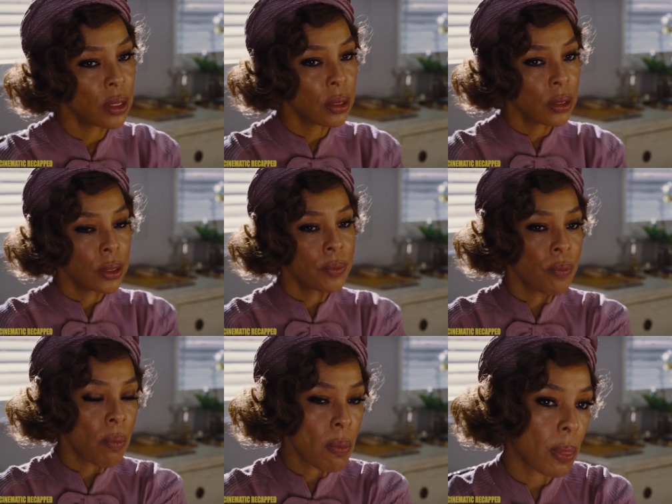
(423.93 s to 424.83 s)
It
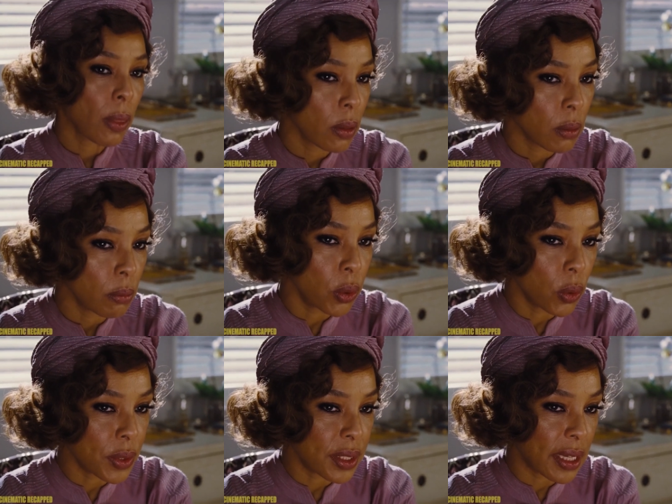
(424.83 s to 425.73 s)
turns out that Salome
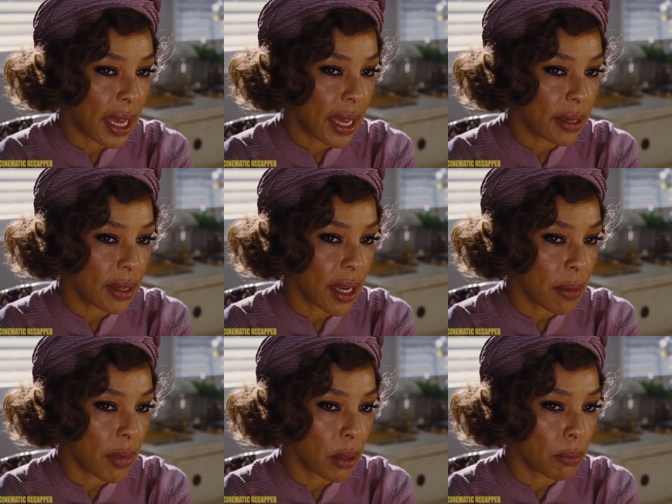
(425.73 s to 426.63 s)
was the target of
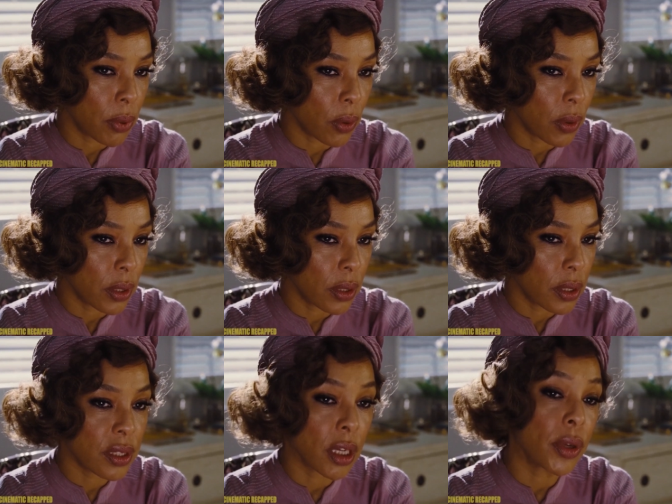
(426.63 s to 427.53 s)
Lynette's racist remarks
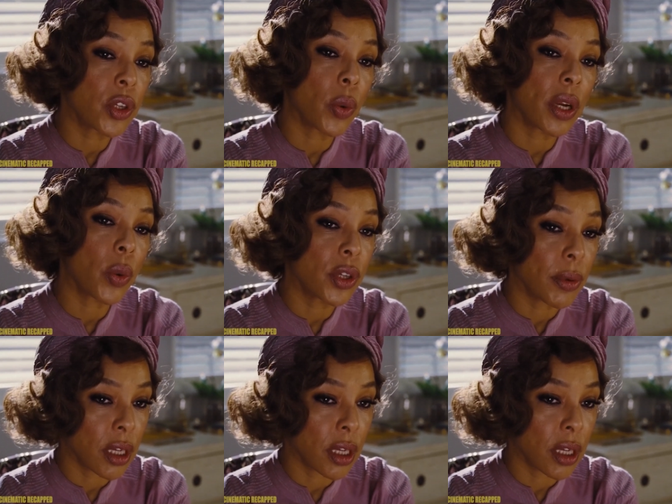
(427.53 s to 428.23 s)
a few years ago.